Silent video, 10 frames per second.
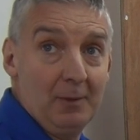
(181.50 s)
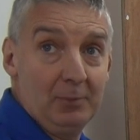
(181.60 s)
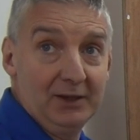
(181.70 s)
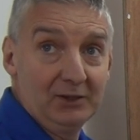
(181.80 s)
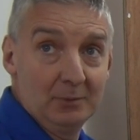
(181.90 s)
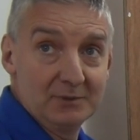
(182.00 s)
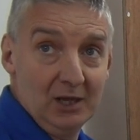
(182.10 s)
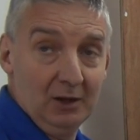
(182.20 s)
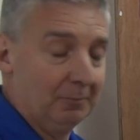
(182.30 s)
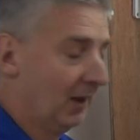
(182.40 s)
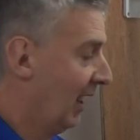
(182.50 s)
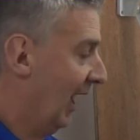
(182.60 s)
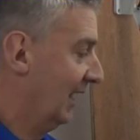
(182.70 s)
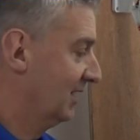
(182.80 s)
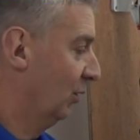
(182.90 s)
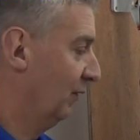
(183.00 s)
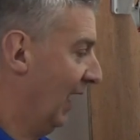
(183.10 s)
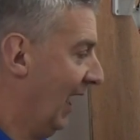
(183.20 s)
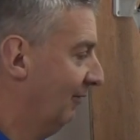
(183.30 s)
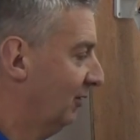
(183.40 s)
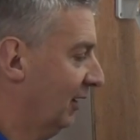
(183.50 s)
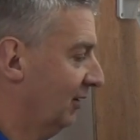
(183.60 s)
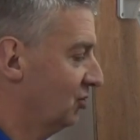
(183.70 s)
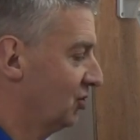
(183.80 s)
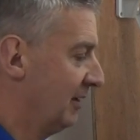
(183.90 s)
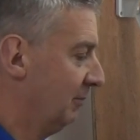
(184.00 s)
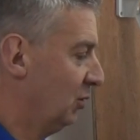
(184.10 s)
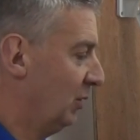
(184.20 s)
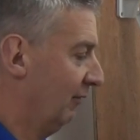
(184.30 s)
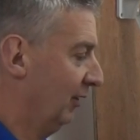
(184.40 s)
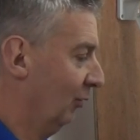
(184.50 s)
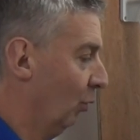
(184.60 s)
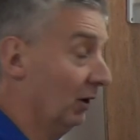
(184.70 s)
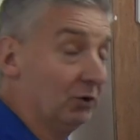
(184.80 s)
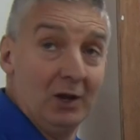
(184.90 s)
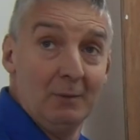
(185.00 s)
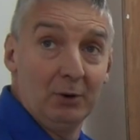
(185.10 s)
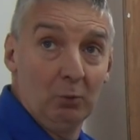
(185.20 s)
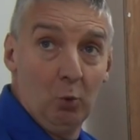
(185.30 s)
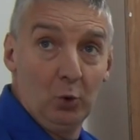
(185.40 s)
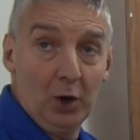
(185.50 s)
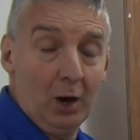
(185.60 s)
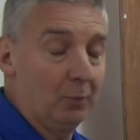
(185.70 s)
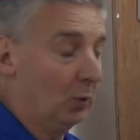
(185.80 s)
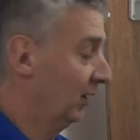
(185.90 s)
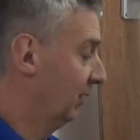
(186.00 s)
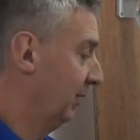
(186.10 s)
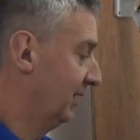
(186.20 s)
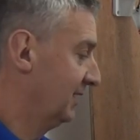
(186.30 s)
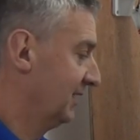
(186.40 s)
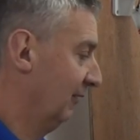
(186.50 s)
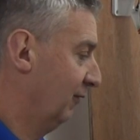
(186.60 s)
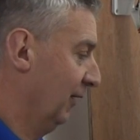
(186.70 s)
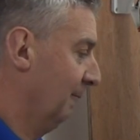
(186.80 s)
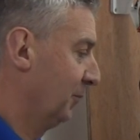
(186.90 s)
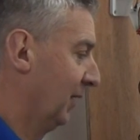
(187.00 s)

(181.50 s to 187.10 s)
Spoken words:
top light comes on. And so if you have it that you seem to be doing everything right, but it won't operate the PTZ for you,